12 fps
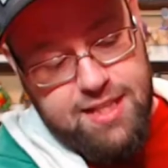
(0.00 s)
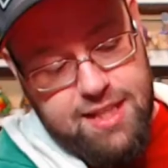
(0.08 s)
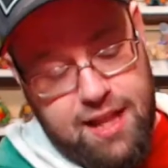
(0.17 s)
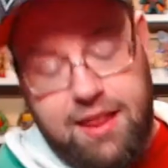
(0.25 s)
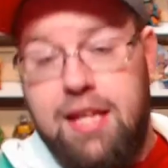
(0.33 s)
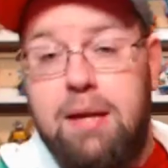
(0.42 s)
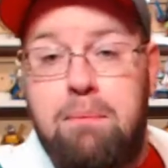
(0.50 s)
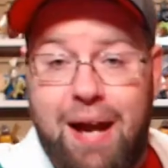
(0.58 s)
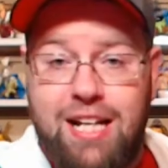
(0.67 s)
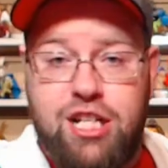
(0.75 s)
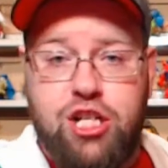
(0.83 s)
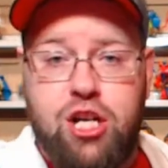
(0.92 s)
that the
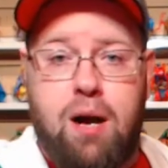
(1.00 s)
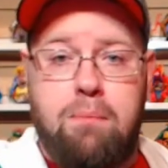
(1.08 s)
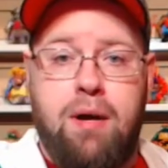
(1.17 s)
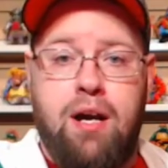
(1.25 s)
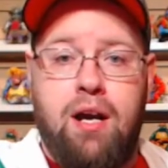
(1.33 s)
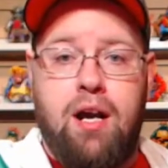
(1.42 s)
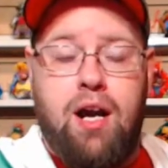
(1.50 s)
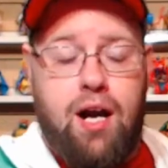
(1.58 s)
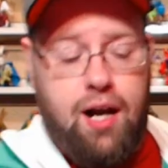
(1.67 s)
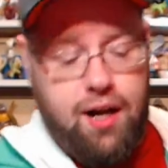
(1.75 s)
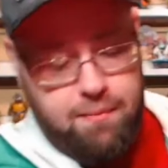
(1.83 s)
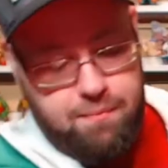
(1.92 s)
pet shop,
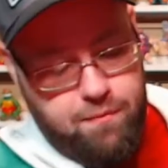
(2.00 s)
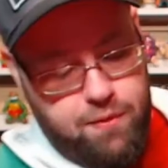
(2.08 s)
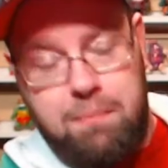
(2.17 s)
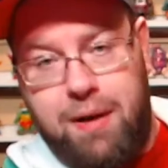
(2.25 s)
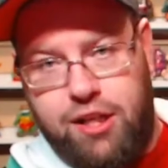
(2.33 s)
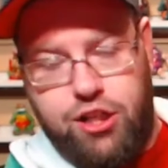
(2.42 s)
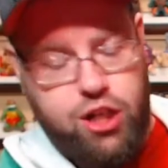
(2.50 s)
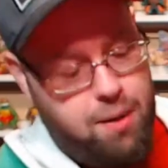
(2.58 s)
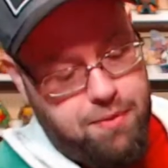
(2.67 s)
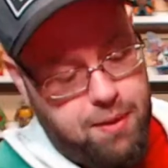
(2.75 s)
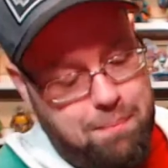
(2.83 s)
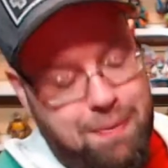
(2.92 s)

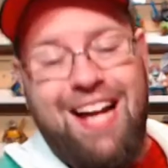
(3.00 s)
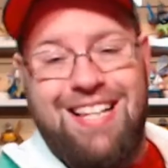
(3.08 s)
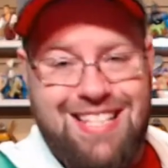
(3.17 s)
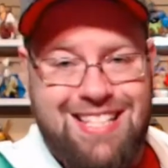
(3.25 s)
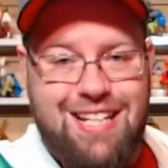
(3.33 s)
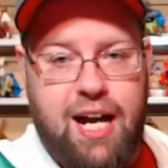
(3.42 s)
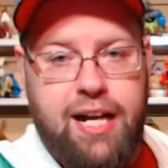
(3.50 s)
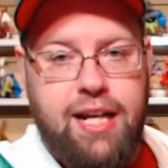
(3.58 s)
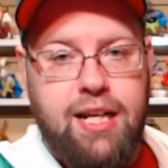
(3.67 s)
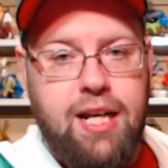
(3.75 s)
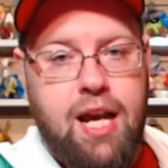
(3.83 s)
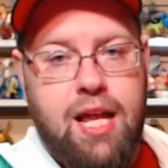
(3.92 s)
the pet sign,